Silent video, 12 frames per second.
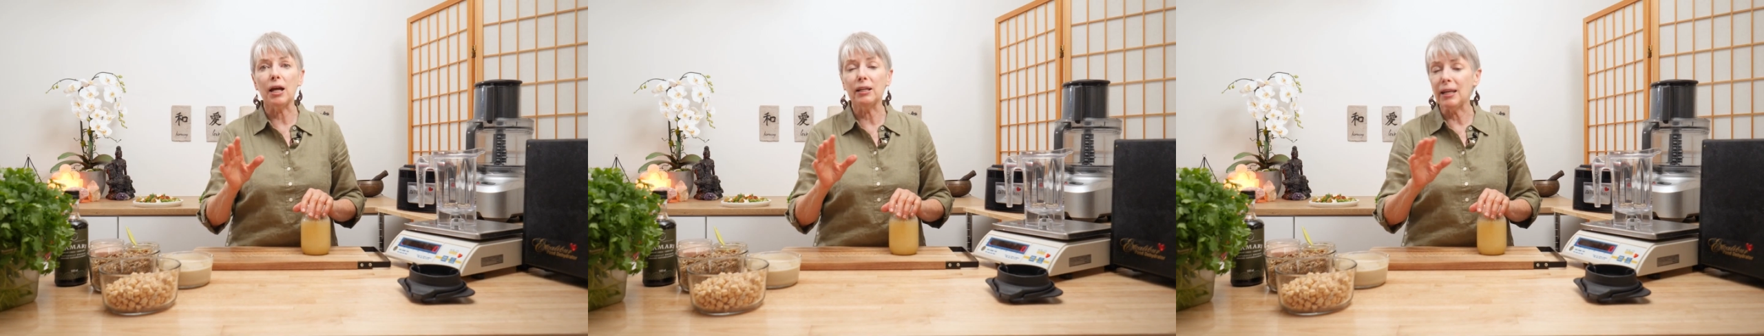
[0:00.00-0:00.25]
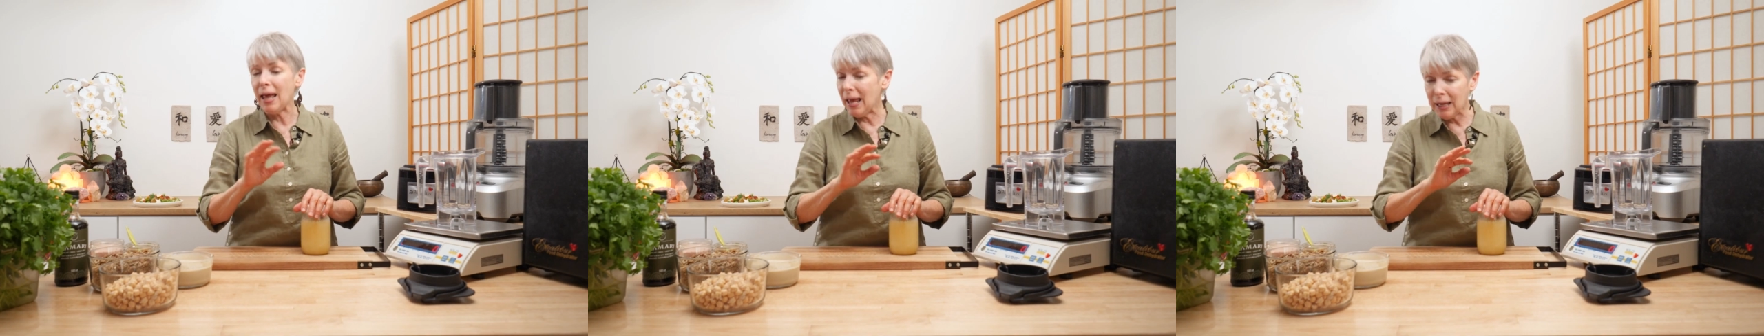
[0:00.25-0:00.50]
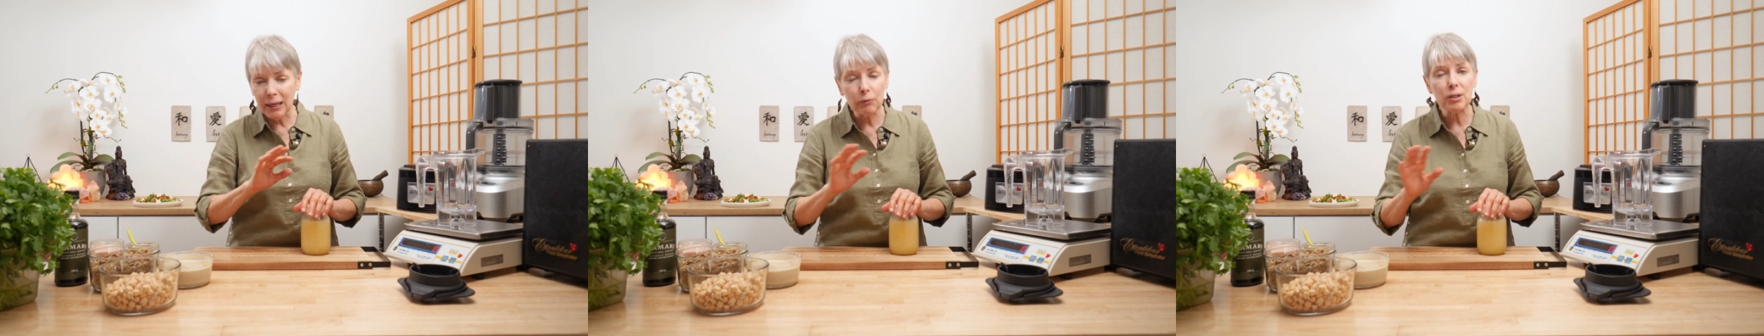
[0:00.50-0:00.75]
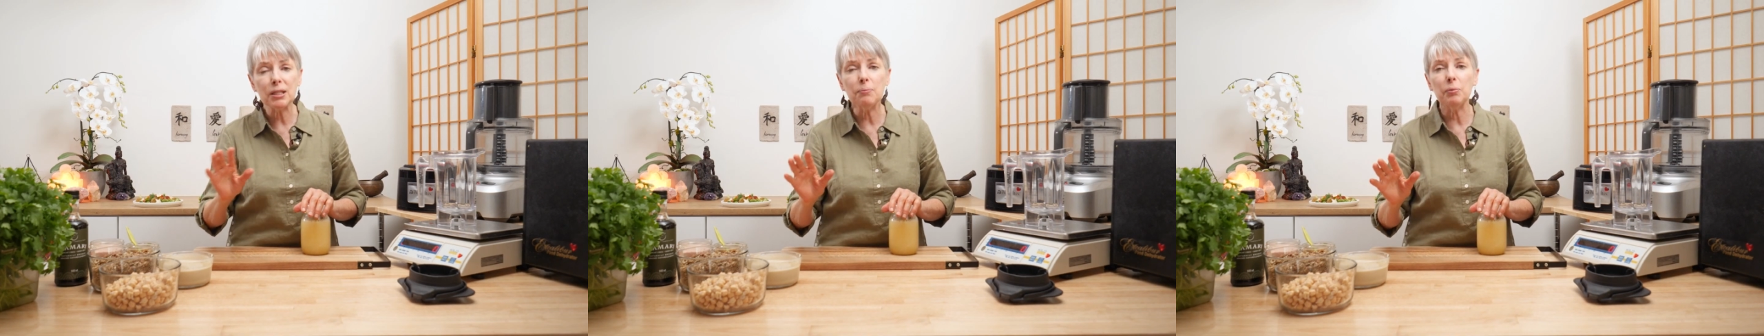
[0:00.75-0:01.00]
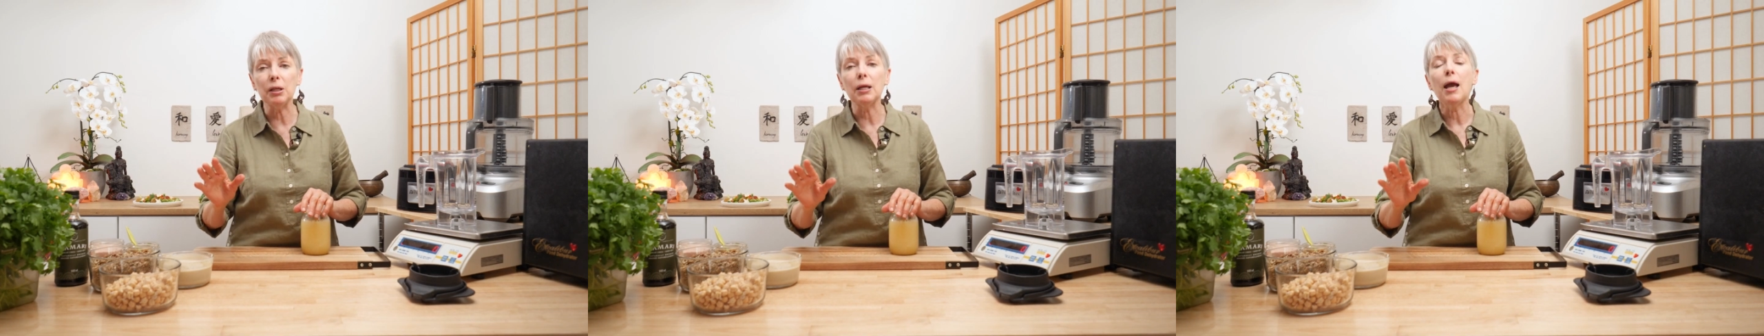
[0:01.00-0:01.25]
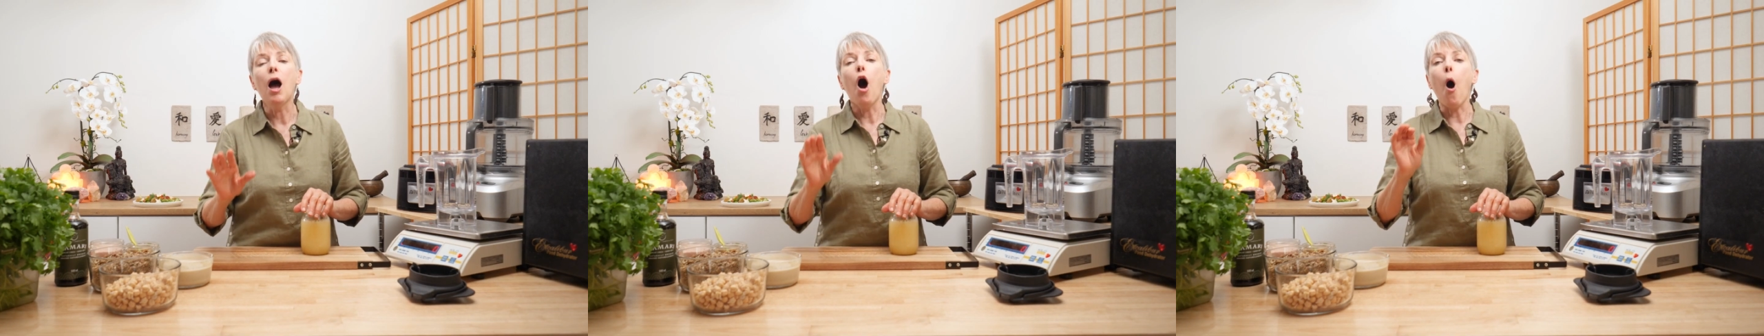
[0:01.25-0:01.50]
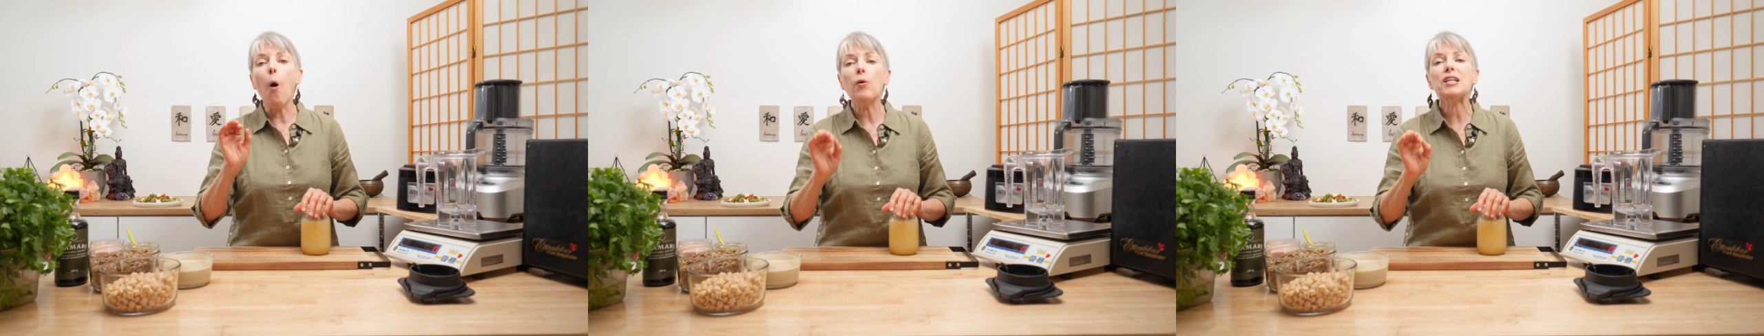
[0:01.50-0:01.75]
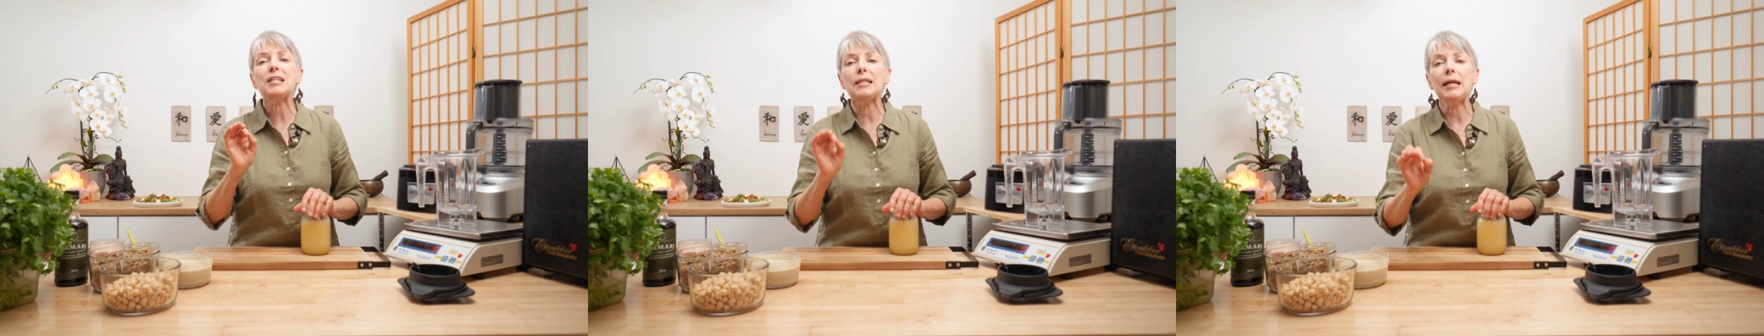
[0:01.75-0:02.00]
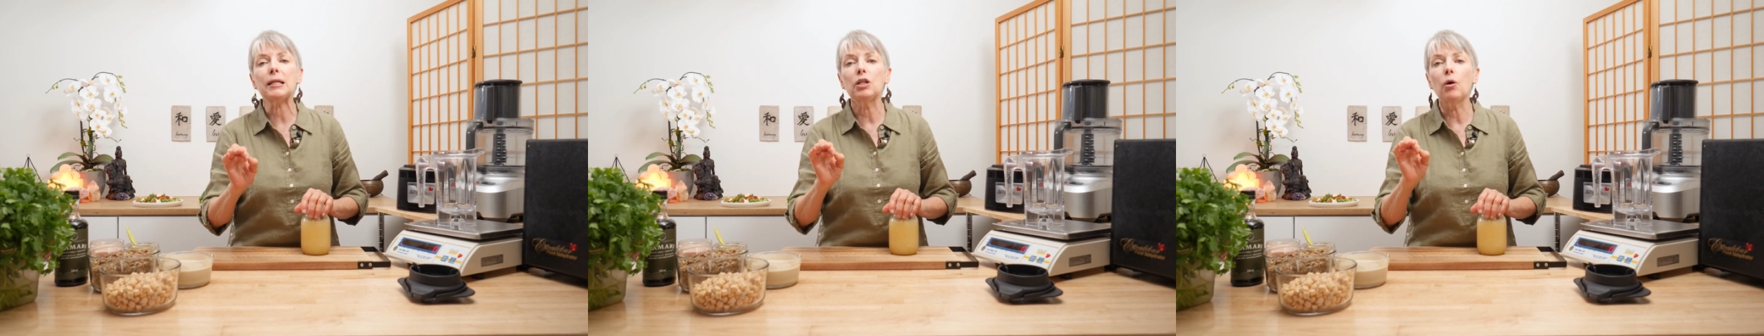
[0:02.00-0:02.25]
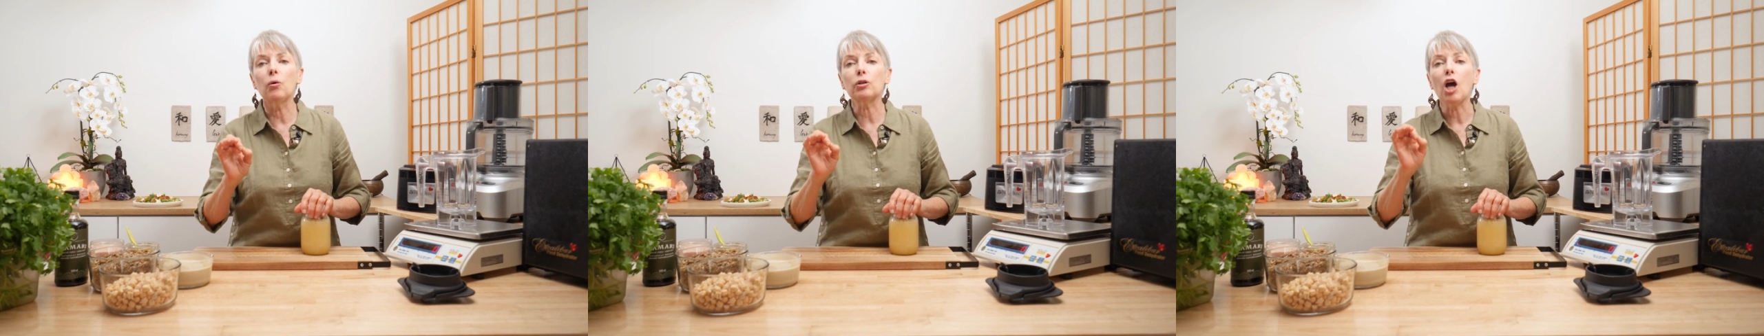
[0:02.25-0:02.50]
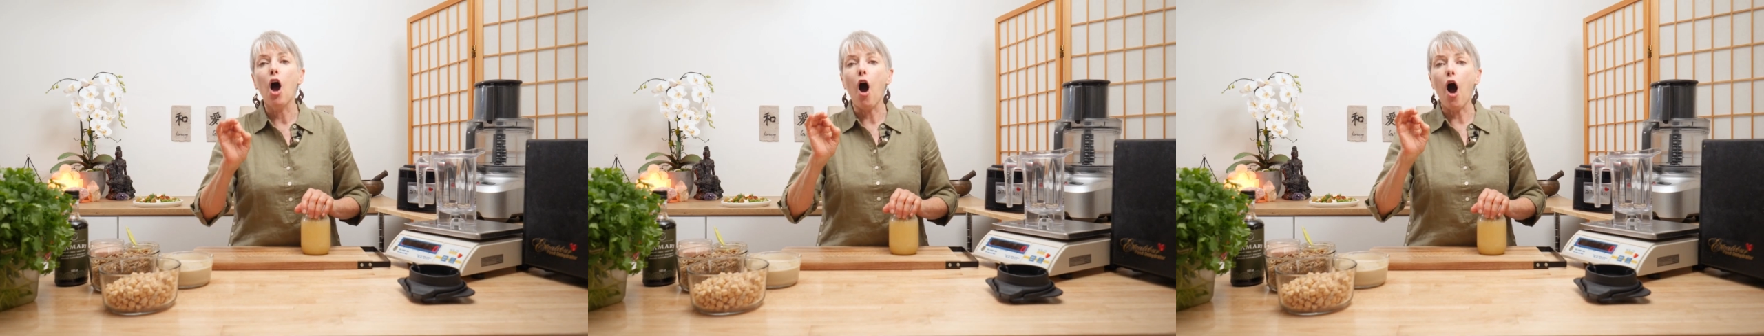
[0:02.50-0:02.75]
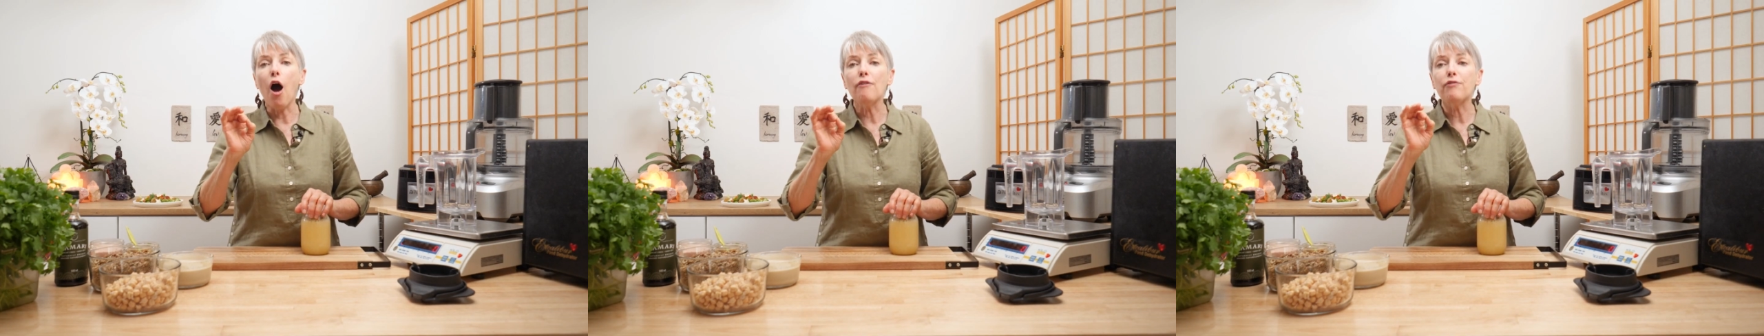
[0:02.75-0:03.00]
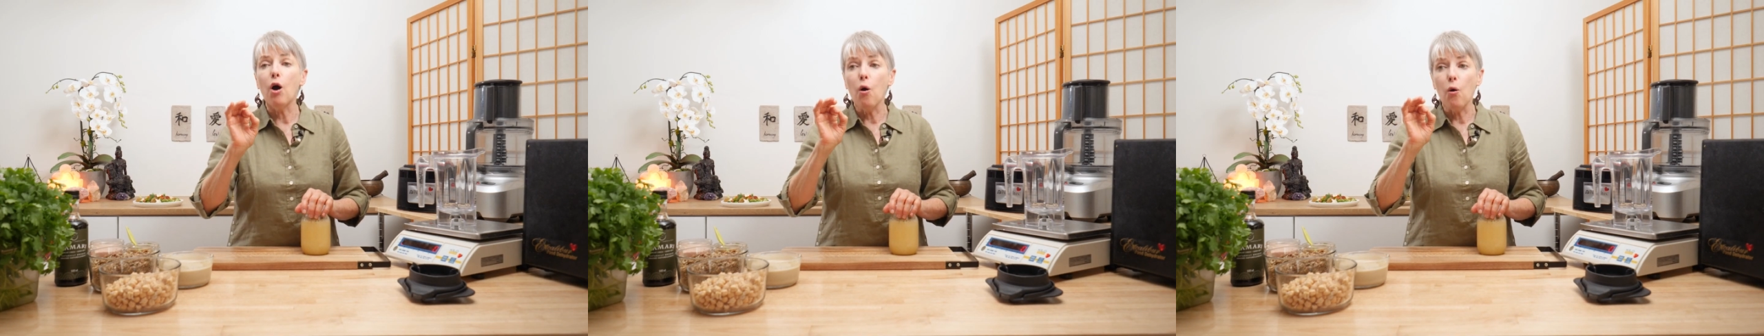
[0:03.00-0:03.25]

in any recipe, always take note of